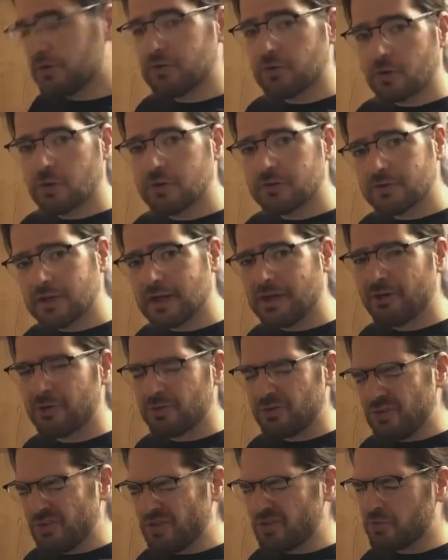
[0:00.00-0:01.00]
it turns out
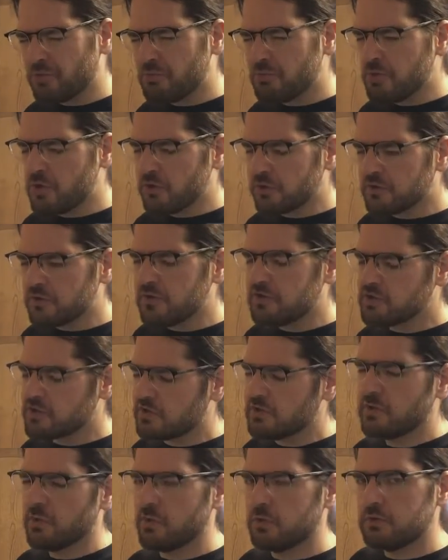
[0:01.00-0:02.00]
you're mostly
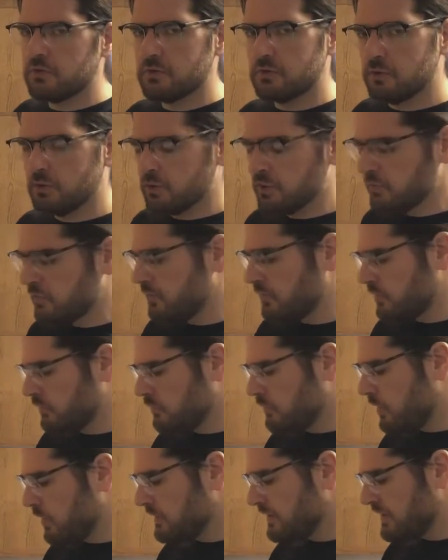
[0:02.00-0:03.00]
just going to lose
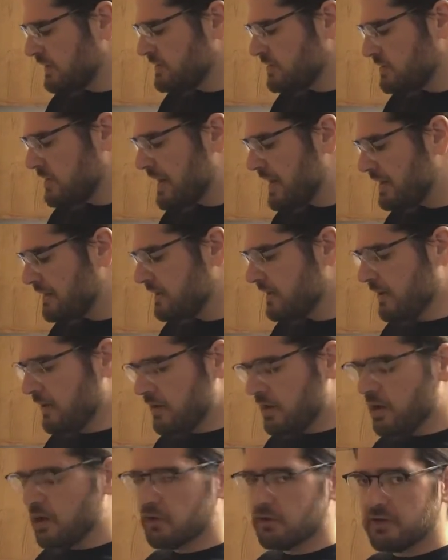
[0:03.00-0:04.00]
malt extract
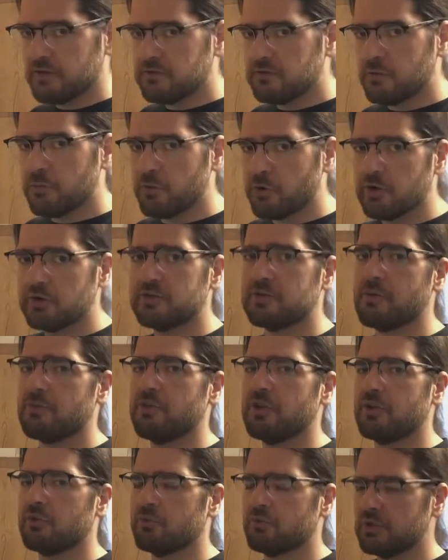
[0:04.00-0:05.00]
unless you burn
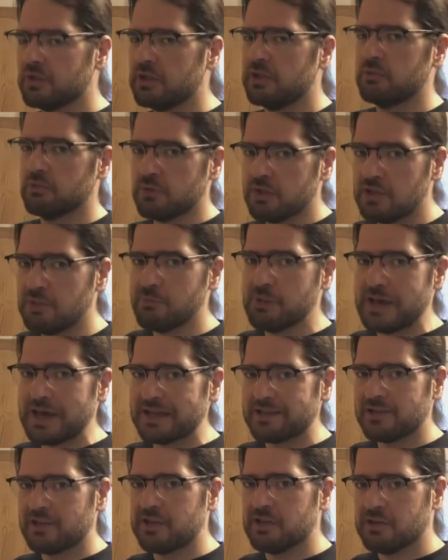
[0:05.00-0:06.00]
something really, really
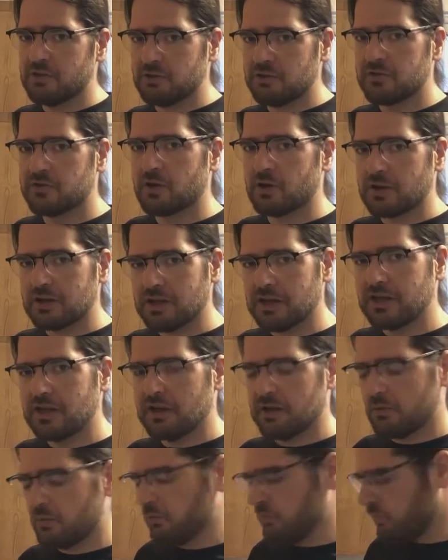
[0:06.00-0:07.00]
badly and you start
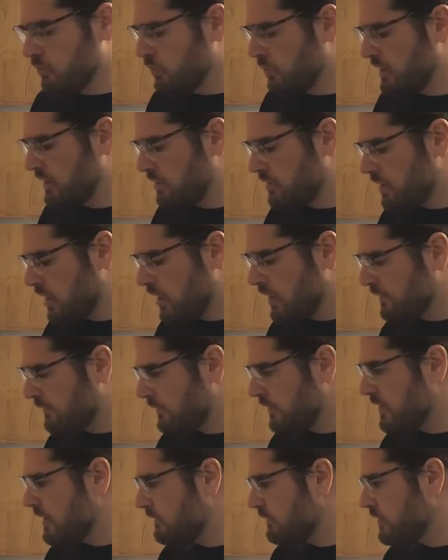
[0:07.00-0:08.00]
getting weird off
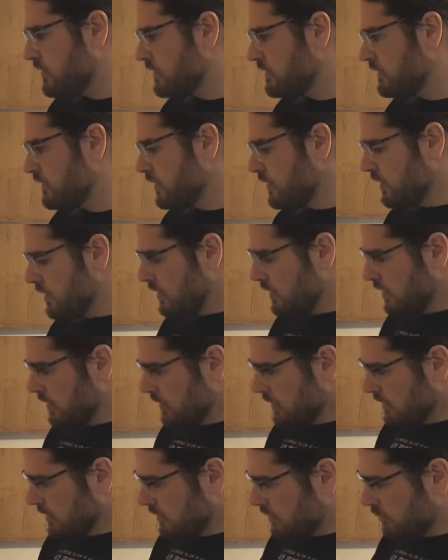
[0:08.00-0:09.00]
flavors.
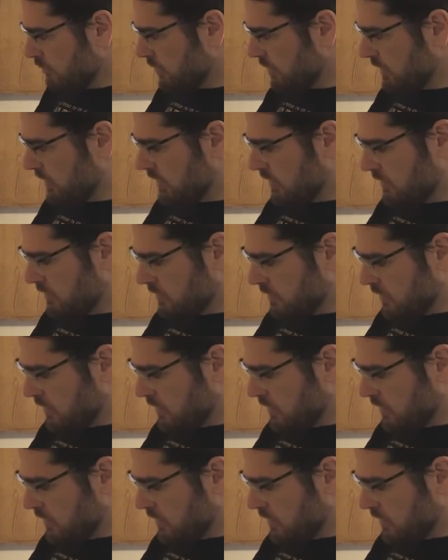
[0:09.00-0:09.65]
But